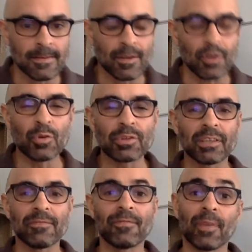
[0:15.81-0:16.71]

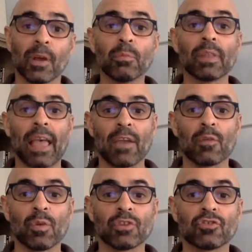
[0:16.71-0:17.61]
using film
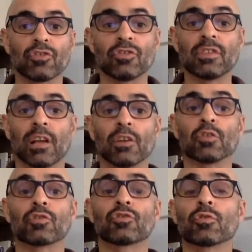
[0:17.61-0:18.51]
language to tell your
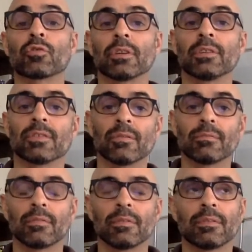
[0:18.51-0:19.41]
story. So
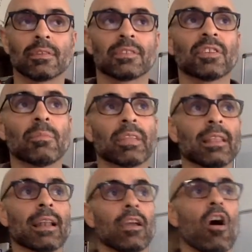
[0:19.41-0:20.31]
this is something
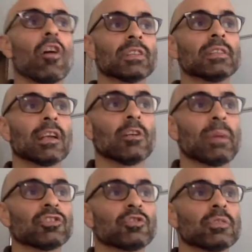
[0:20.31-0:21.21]
that I often tell my
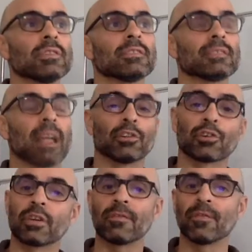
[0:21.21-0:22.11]
students, is that
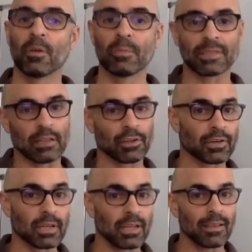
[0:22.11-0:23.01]
learning film is like
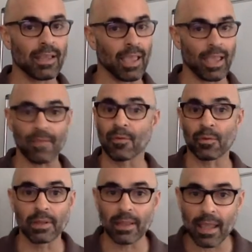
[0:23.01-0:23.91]
learning a
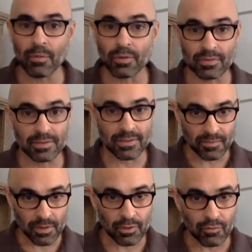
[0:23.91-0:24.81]
foreign language. It's
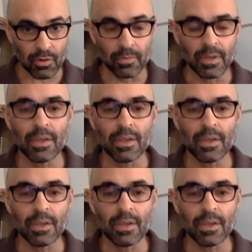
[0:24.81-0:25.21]
very true.